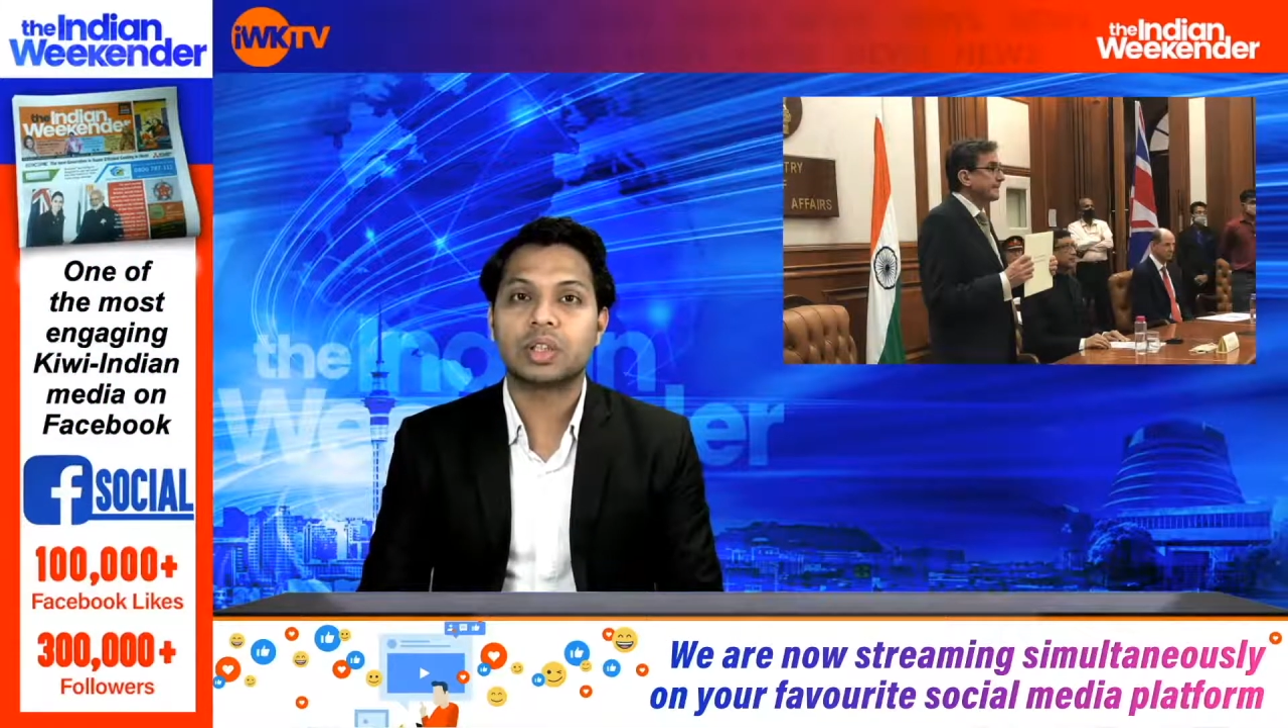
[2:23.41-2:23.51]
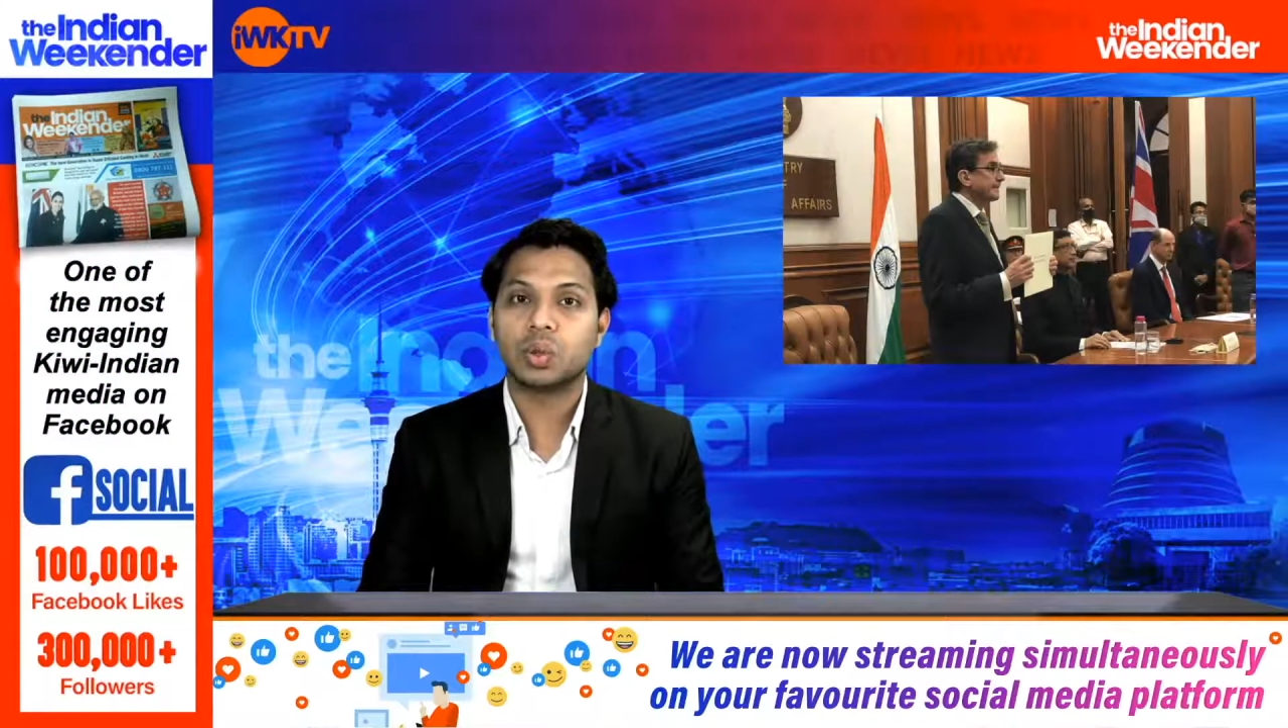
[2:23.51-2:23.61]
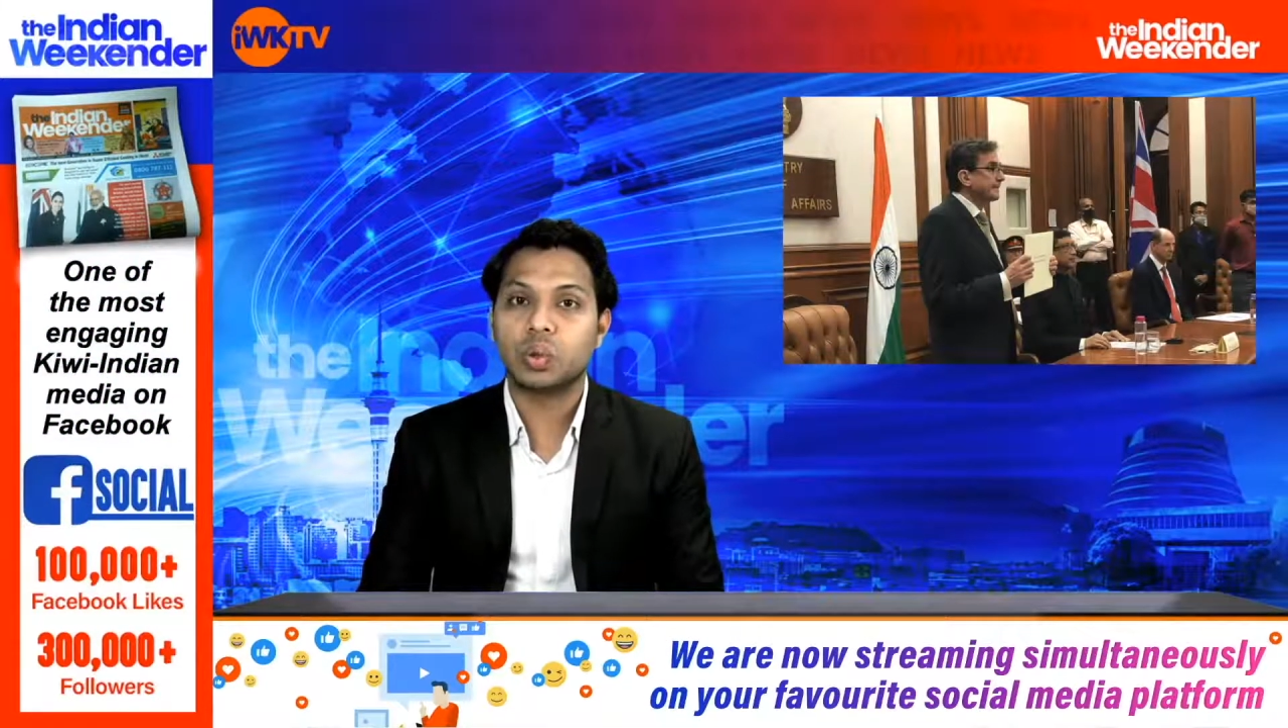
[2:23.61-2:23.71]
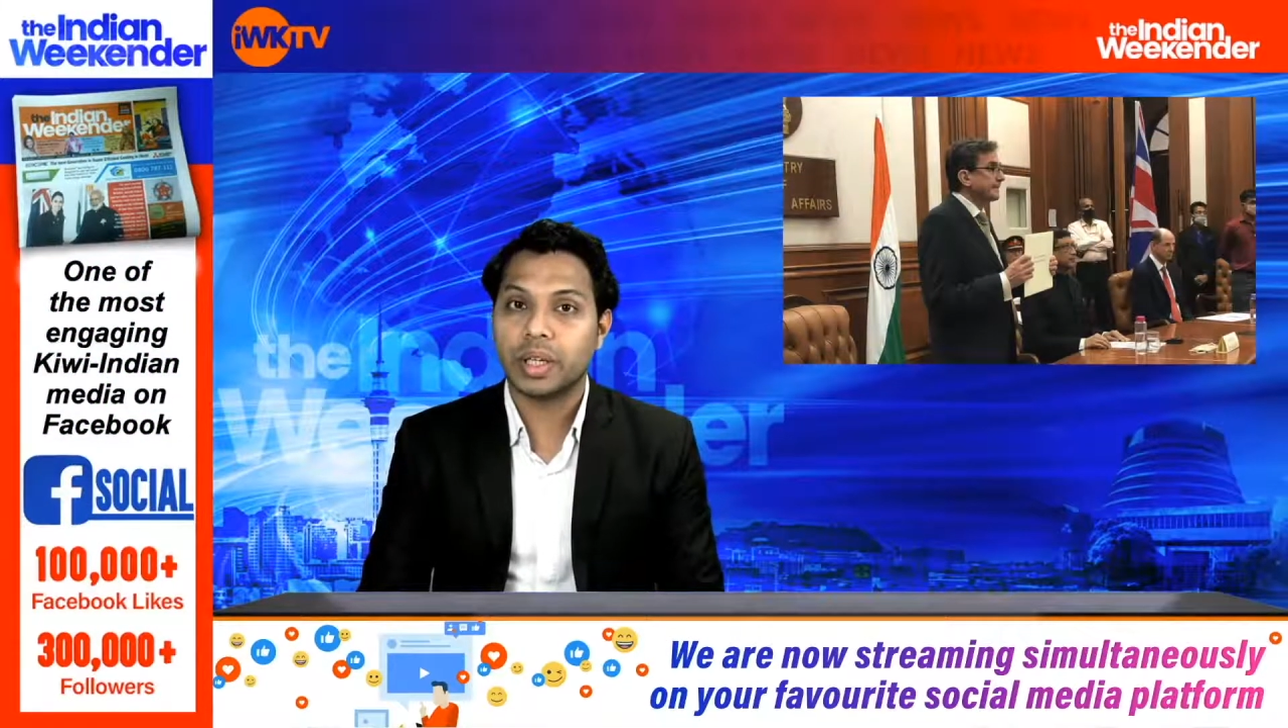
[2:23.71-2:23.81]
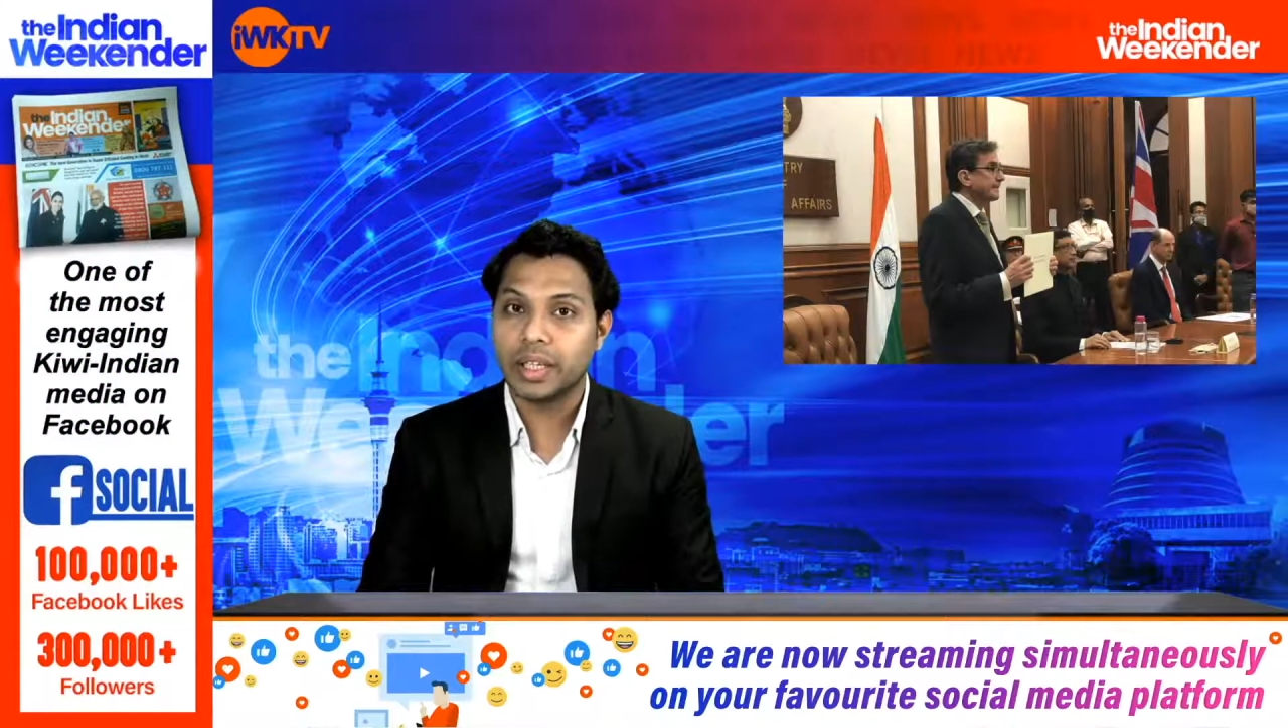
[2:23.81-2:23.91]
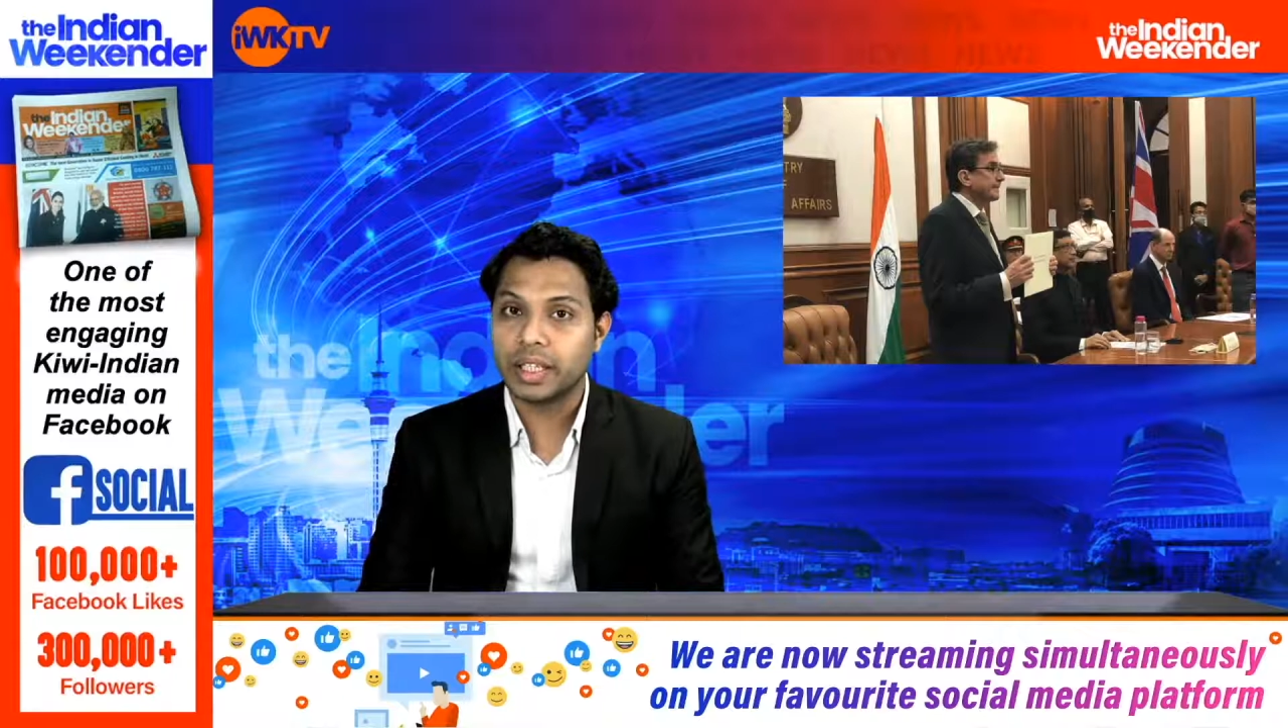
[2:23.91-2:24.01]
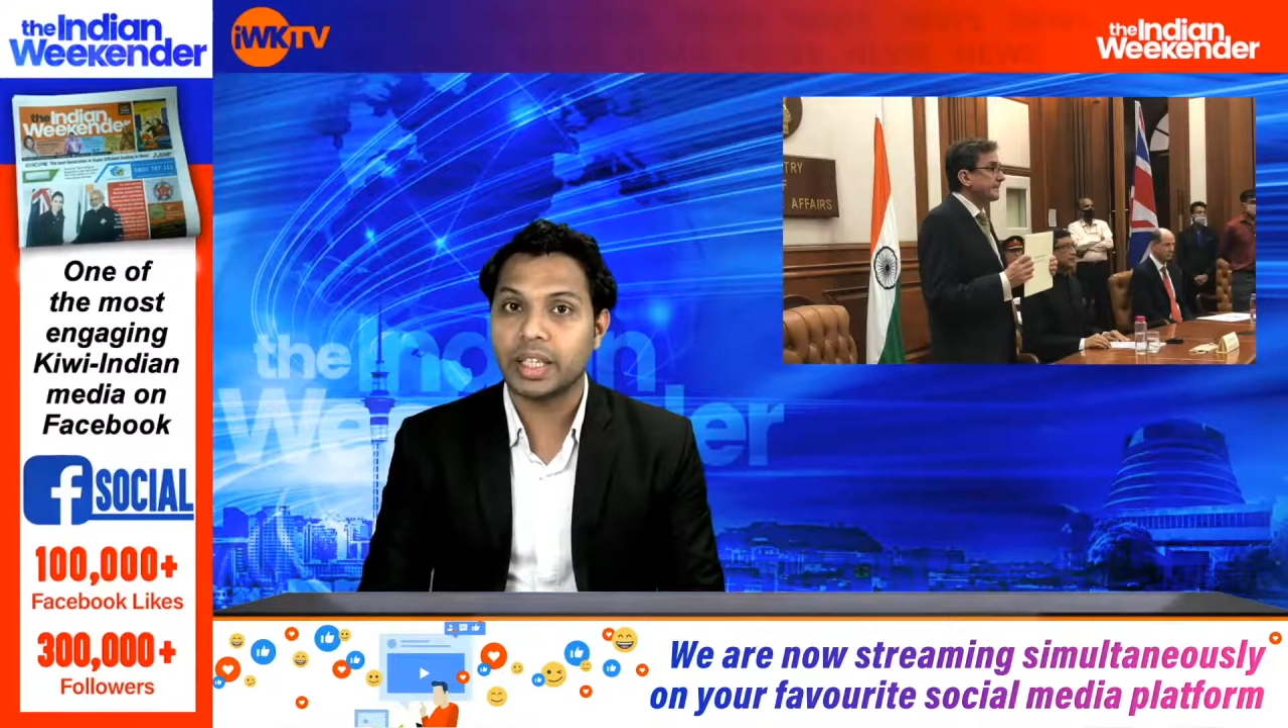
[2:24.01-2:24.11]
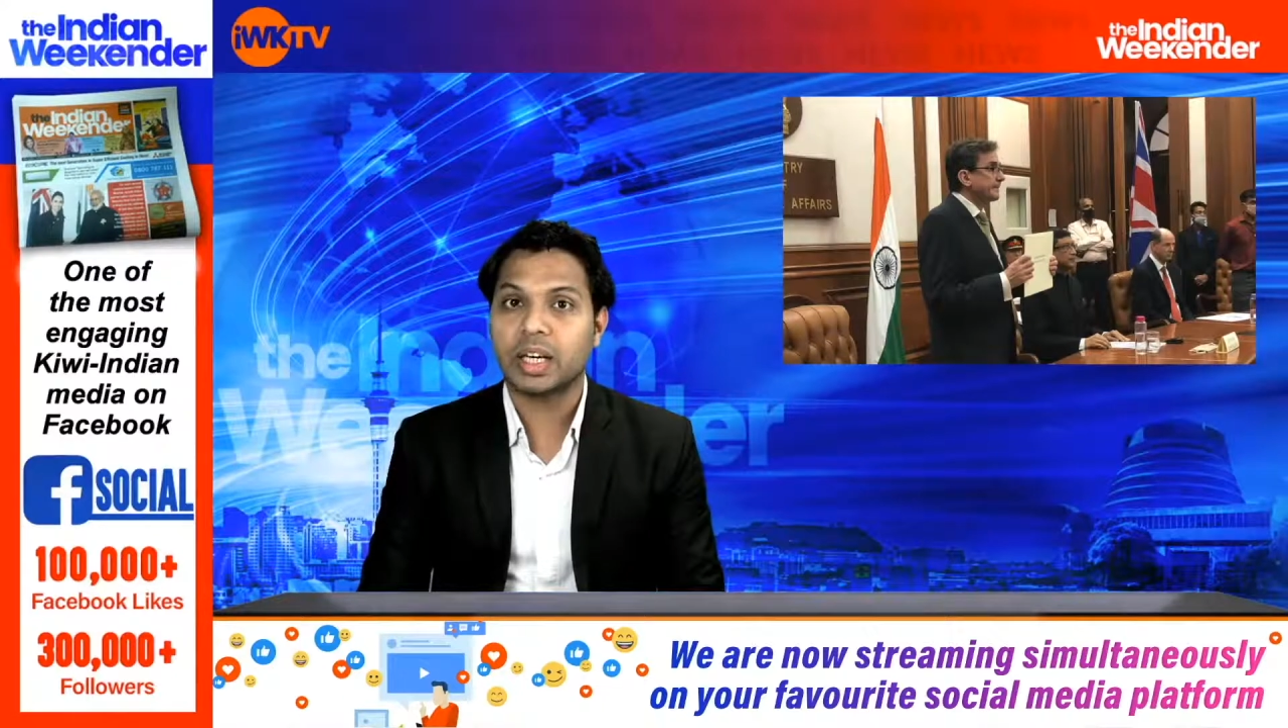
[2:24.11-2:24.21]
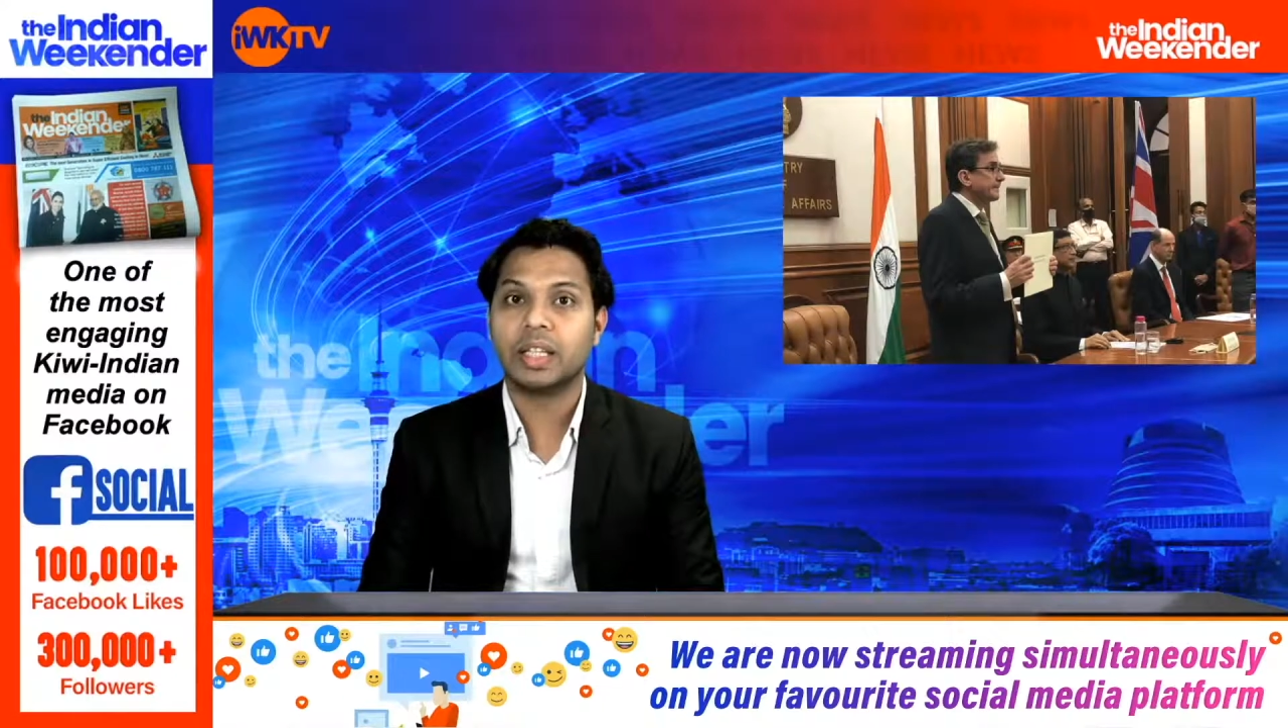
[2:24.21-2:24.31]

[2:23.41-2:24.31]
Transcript: to India,